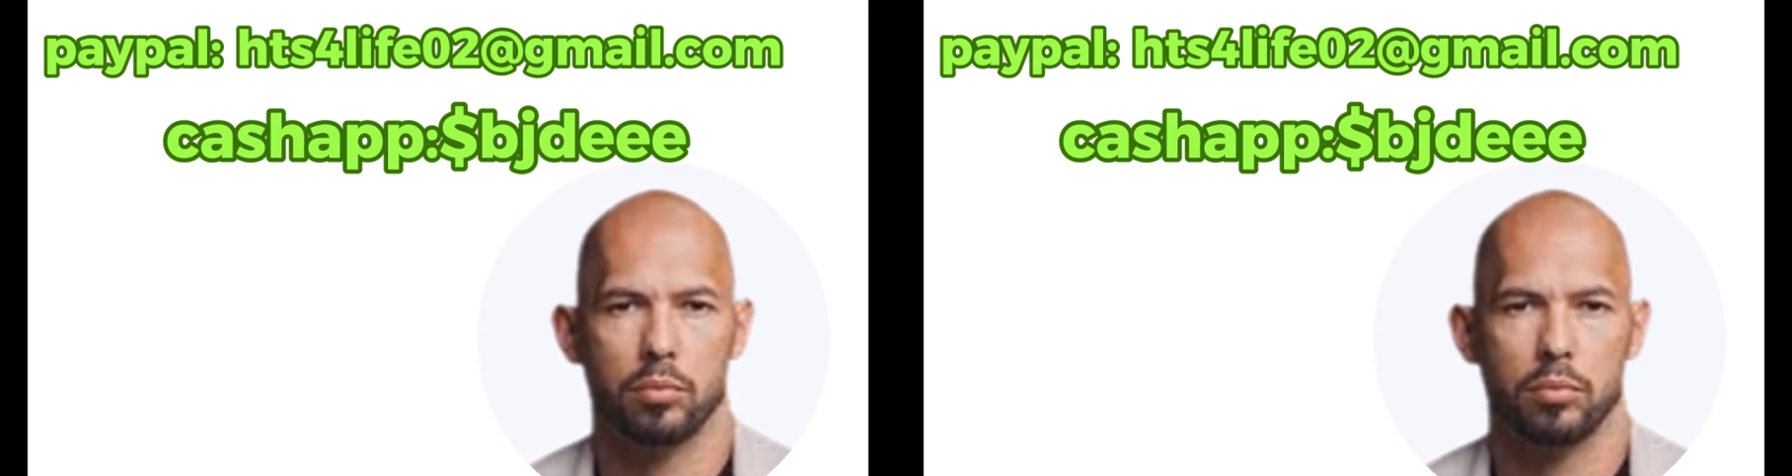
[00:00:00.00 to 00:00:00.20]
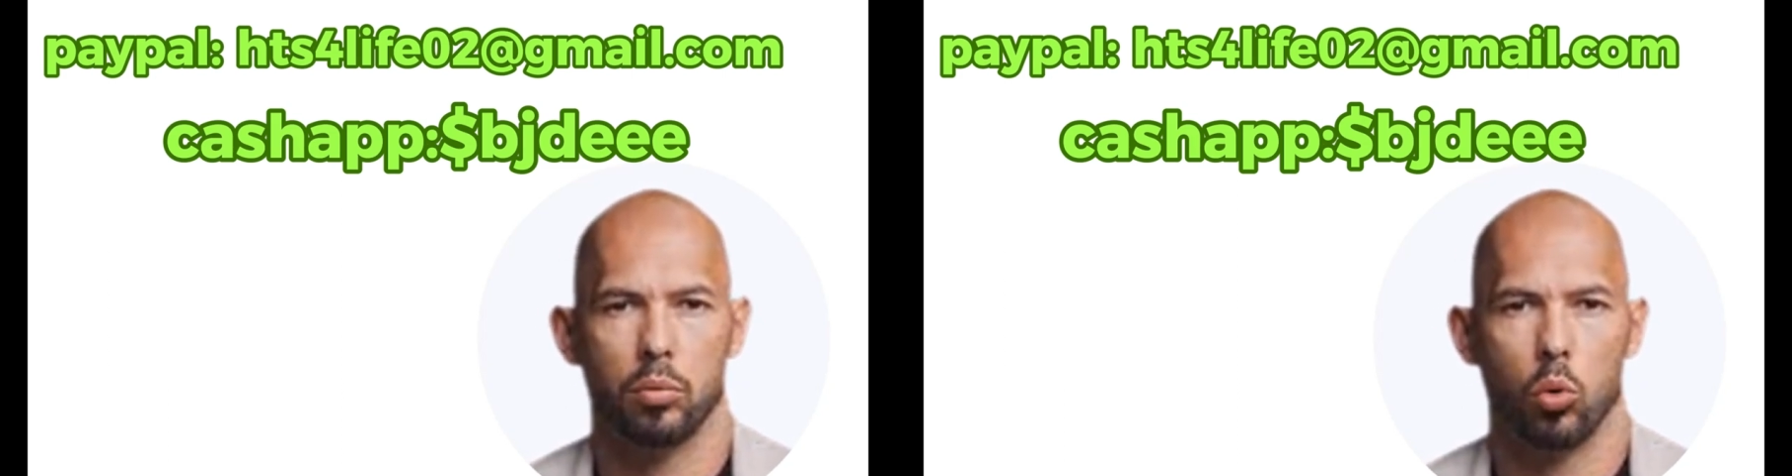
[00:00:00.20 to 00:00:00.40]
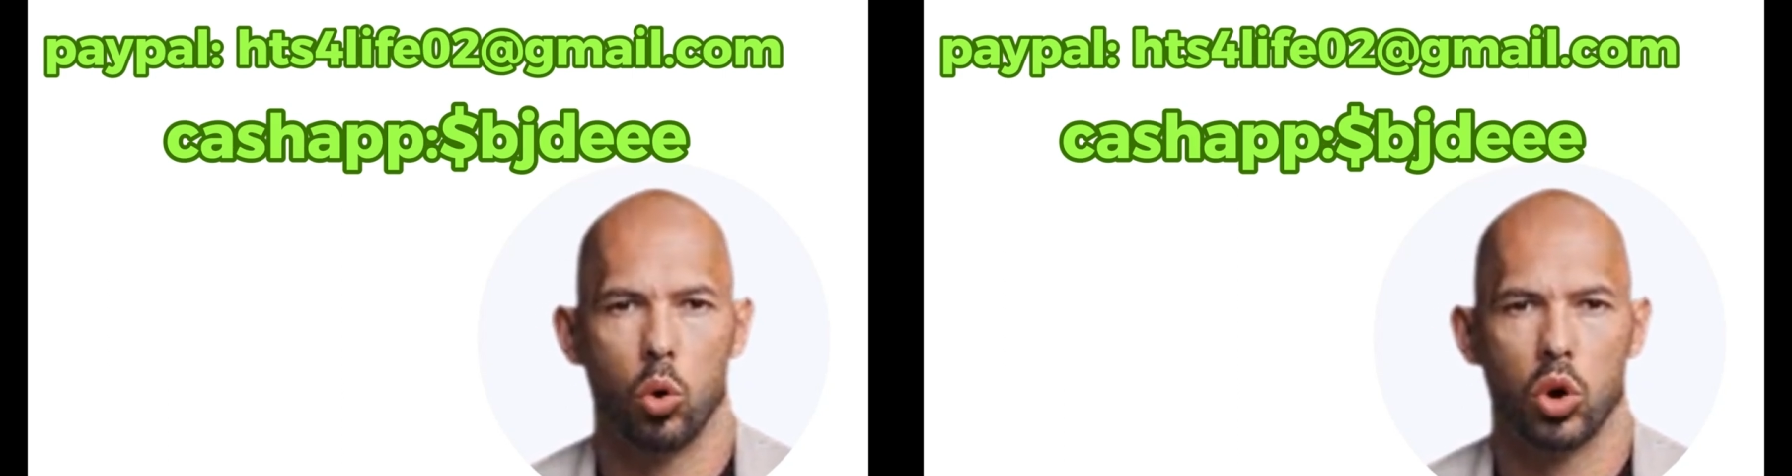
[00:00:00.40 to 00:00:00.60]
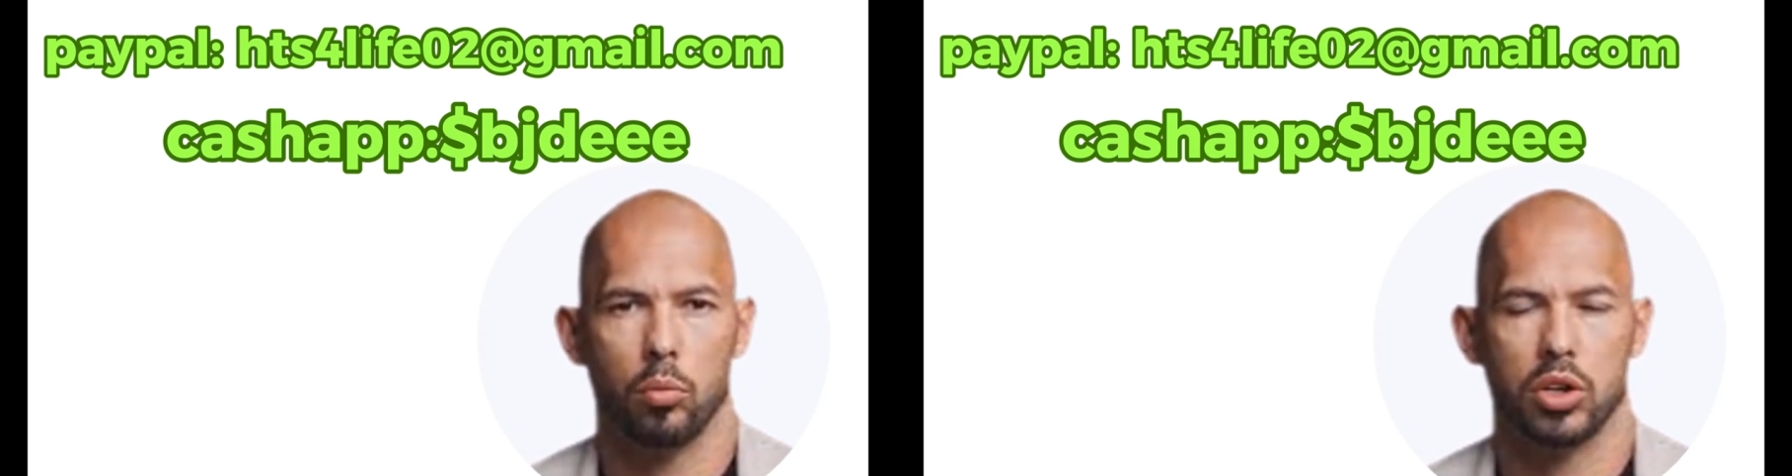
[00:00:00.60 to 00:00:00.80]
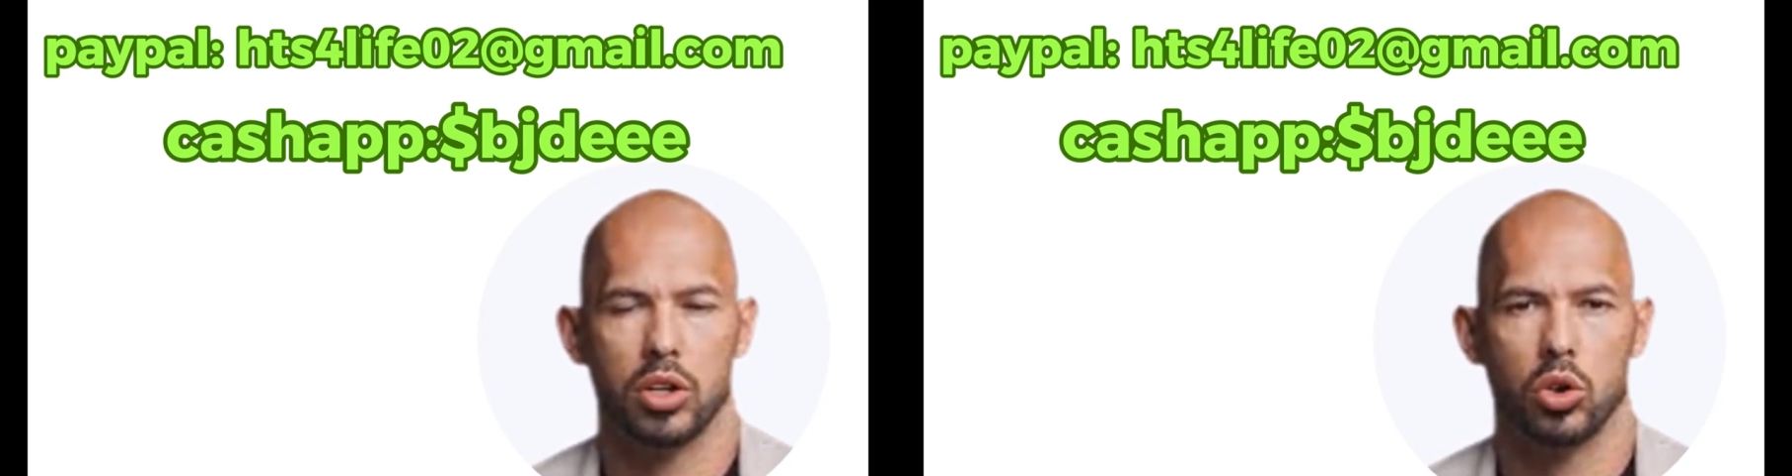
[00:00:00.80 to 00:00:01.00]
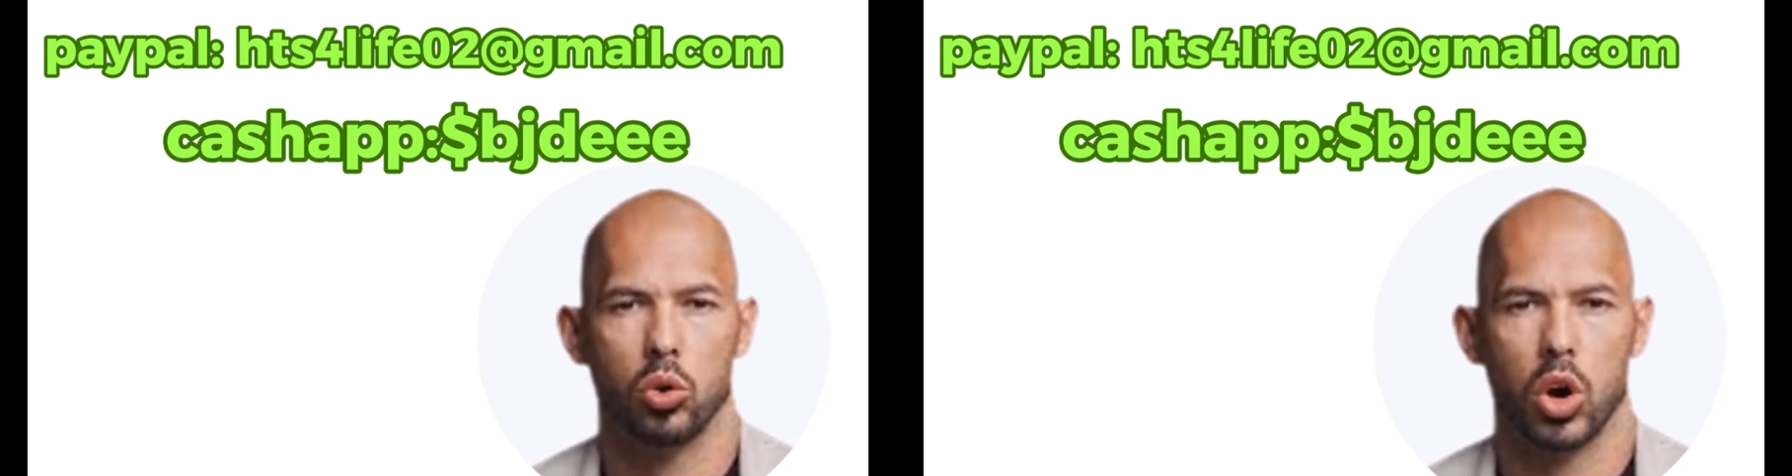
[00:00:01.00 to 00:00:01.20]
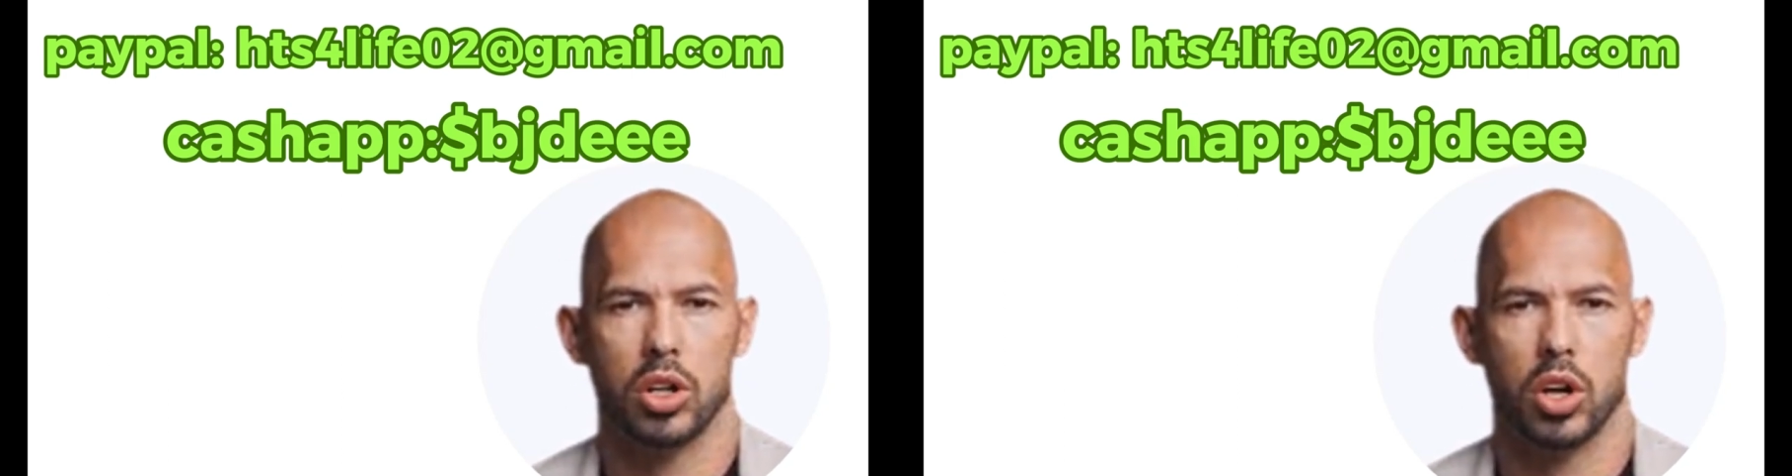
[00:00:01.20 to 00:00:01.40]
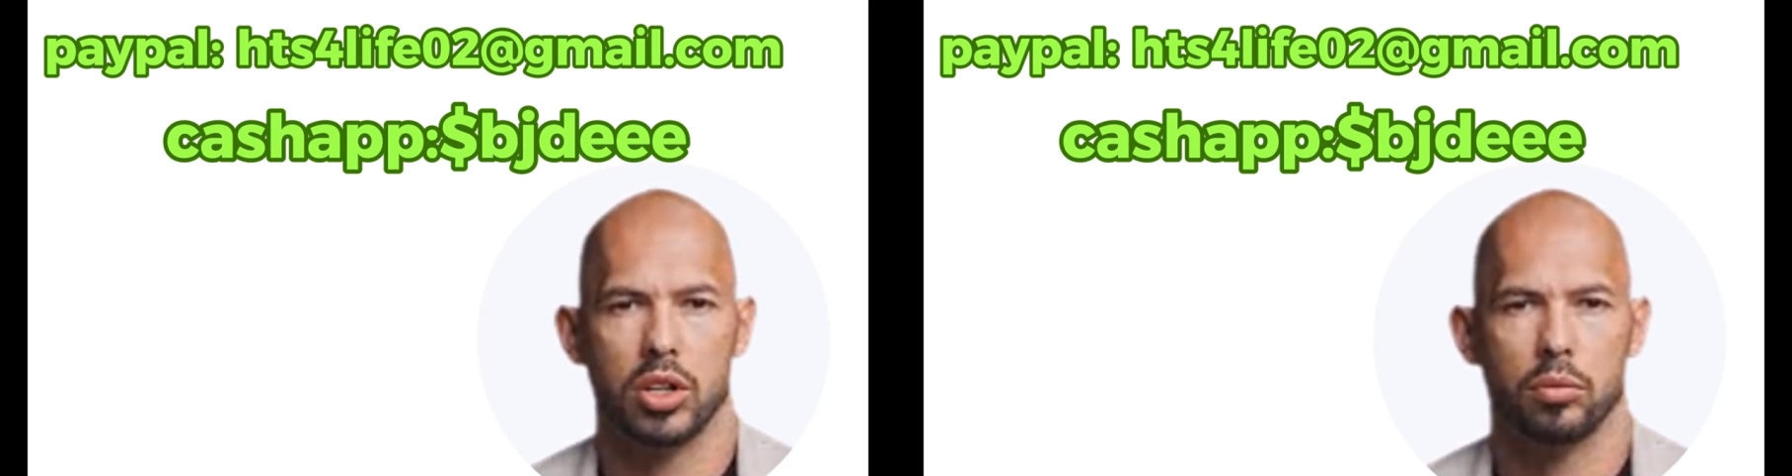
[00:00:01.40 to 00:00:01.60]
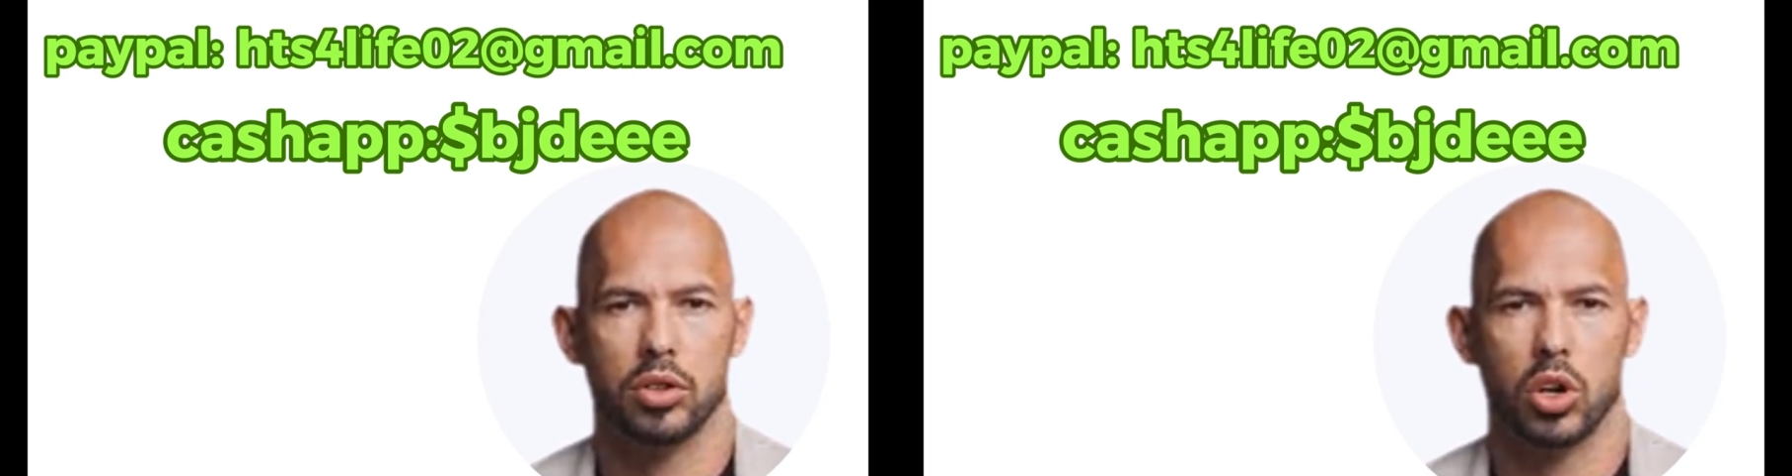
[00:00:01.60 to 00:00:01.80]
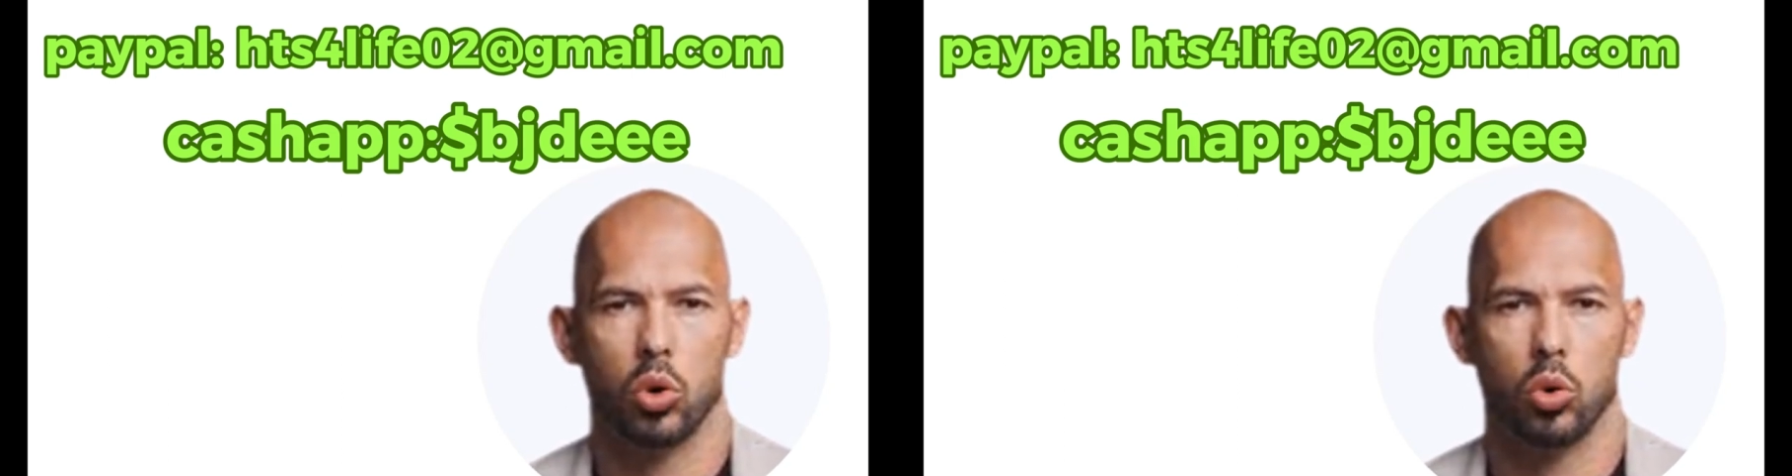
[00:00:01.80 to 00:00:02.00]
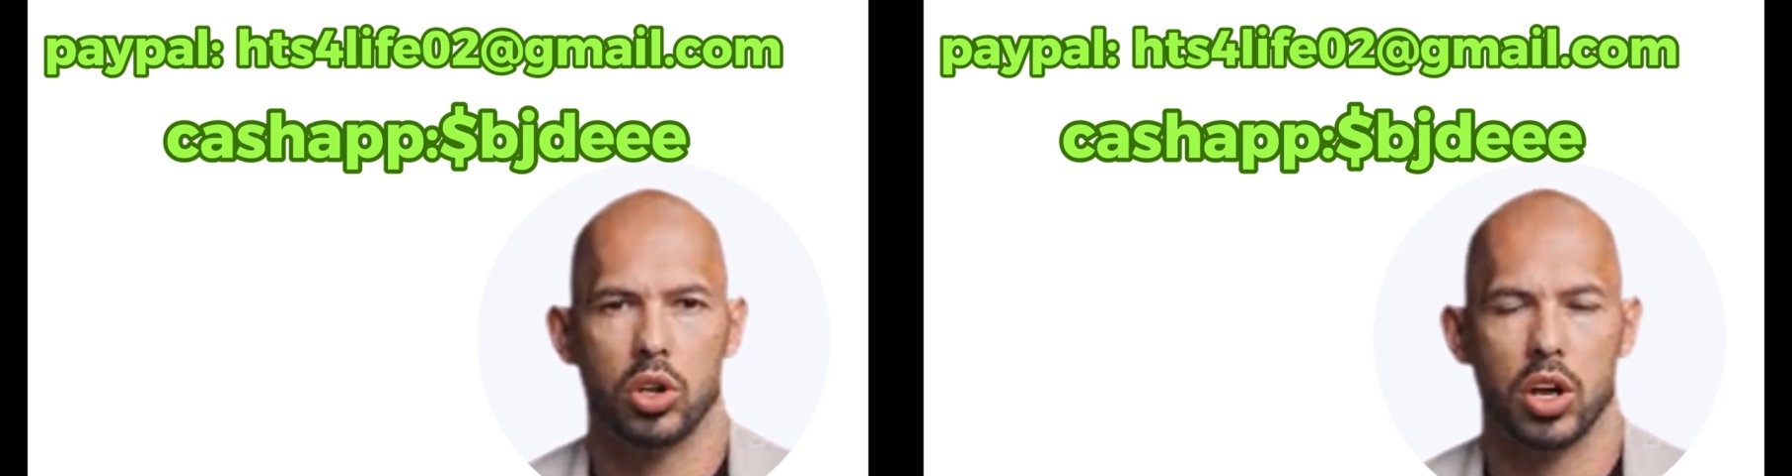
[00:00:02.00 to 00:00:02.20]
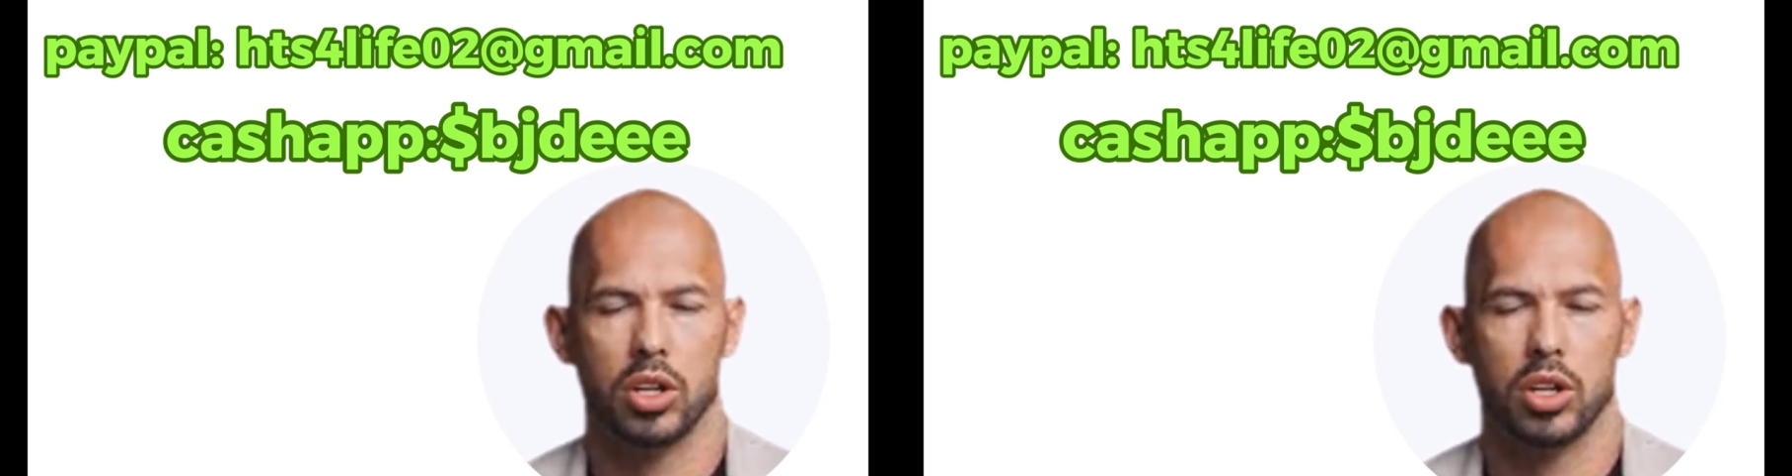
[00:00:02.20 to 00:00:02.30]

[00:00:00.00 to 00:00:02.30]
PayPal shown on the screen.